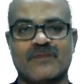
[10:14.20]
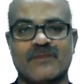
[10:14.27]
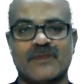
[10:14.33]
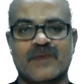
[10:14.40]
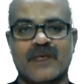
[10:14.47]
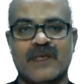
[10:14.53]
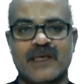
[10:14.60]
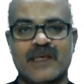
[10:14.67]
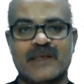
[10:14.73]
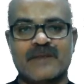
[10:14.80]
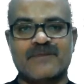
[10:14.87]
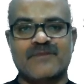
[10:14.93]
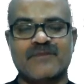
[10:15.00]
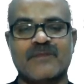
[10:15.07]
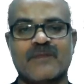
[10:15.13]
Clear?
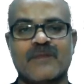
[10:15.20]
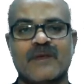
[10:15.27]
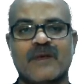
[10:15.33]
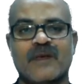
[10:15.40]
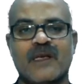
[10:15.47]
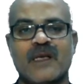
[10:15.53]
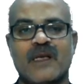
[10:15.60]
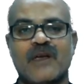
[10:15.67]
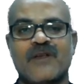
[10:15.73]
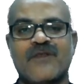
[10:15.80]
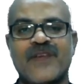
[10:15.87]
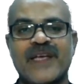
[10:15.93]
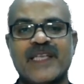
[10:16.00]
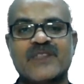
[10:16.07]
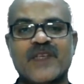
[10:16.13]

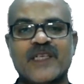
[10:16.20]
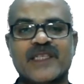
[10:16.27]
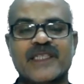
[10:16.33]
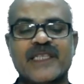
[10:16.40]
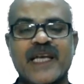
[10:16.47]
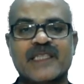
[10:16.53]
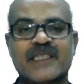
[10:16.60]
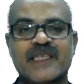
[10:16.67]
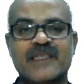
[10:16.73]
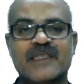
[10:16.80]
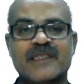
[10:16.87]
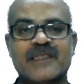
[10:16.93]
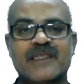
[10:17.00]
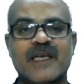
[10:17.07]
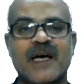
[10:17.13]
Phase 1
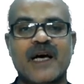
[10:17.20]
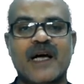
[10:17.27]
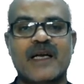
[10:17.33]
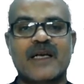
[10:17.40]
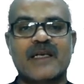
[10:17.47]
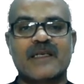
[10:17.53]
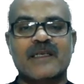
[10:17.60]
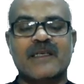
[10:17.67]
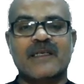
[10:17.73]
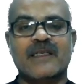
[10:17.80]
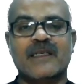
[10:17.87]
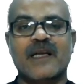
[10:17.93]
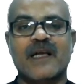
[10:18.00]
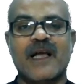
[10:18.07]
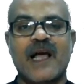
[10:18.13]
reactions are
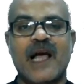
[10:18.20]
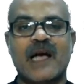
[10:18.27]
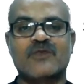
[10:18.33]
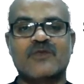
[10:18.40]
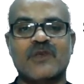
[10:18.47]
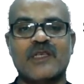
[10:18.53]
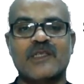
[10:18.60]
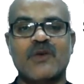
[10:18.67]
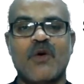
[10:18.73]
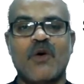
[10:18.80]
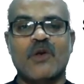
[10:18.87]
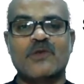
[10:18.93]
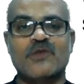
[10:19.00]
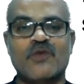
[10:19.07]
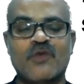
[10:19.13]
actually
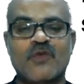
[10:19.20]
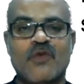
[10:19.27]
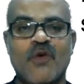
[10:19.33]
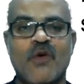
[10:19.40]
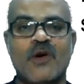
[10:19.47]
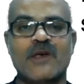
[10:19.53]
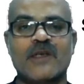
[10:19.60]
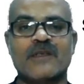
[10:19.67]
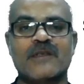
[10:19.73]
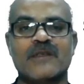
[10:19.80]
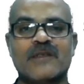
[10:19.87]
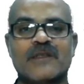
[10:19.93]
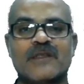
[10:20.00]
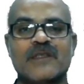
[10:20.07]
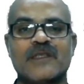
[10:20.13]
also called
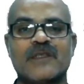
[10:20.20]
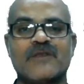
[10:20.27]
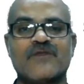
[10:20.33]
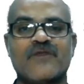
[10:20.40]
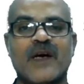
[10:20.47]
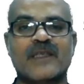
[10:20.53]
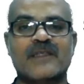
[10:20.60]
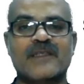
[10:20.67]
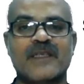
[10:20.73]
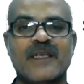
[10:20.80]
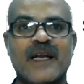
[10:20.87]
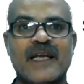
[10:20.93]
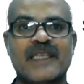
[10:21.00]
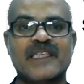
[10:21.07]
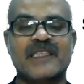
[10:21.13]

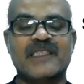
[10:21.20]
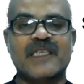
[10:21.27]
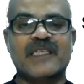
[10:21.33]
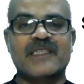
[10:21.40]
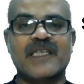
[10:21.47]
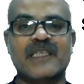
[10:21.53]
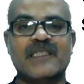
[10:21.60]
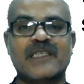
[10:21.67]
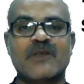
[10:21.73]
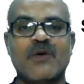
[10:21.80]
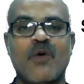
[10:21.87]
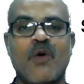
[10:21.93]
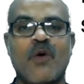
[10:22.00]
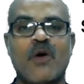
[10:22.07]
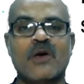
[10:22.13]
functionalization reaction
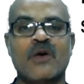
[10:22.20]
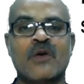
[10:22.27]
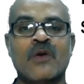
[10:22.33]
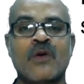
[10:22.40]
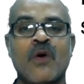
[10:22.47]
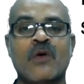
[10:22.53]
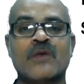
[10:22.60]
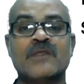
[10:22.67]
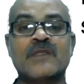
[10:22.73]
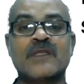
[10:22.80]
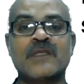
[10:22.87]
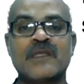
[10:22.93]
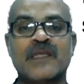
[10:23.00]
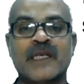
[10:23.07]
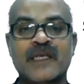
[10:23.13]
or
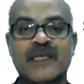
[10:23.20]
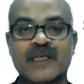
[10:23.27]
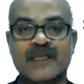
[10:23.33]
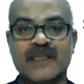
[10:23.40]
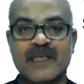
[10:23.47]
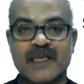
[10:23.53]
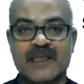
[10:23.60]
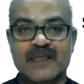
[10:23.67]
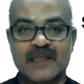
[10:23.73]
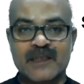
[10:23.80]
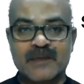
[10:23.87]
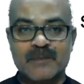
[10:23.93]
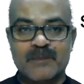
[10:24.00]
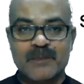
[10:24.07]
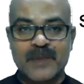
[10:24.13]
non-synthetic
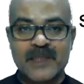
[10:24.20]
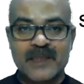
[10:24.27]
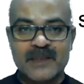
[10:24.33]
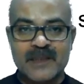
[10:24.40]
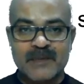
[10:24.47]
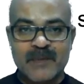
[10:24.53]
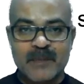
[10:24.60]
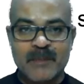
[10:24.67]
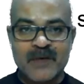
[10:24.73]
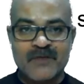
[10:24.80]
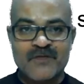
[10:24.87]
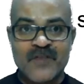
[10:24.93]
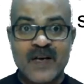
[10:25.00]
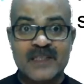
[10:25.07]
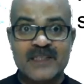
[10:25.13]
reaction. Please remember,
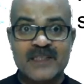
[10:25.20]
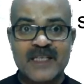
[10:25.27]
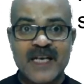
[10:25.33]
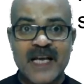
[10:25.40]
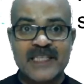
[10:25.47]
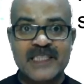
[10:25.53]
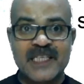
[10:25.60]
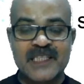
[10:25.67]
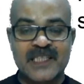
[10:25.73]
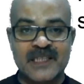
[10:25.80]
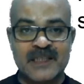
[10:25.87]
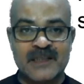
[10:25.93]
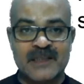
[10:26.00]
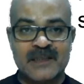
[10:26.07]
functionalization